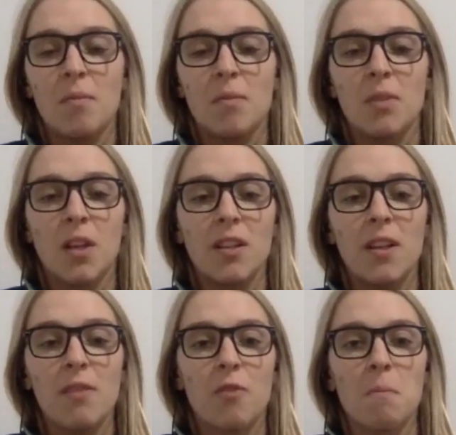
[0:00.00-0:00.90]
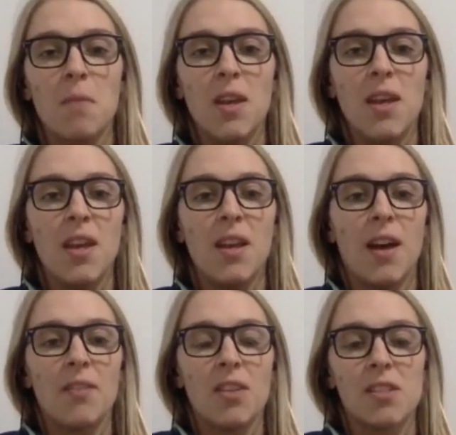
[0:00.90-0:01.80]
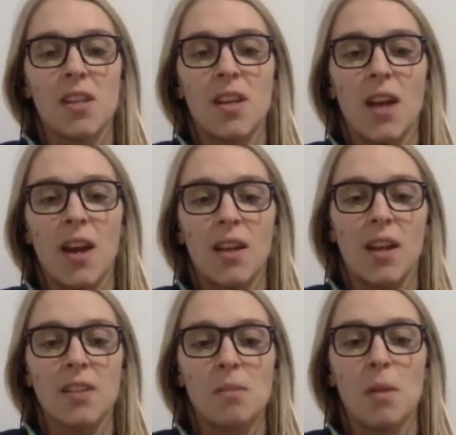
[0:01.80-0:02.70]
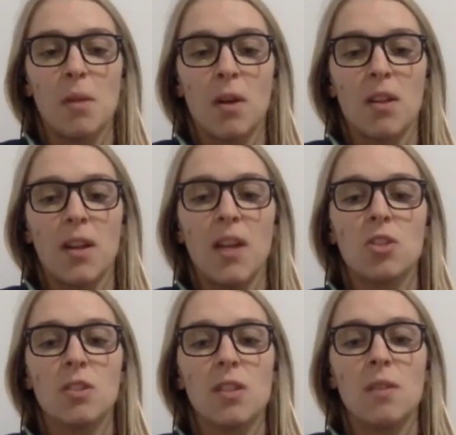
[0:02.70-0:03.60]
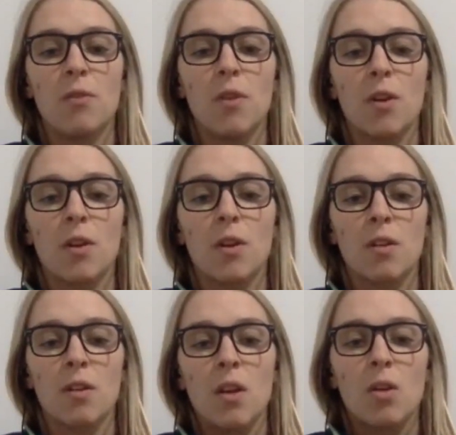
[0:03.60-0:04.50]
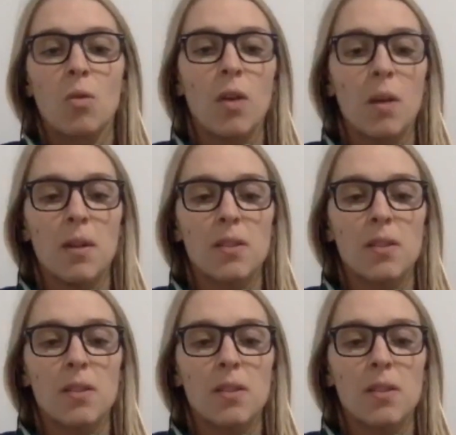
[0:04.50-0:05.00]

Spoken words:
Luckily for me, obviously, I got to be a part of the national team for quite a bit of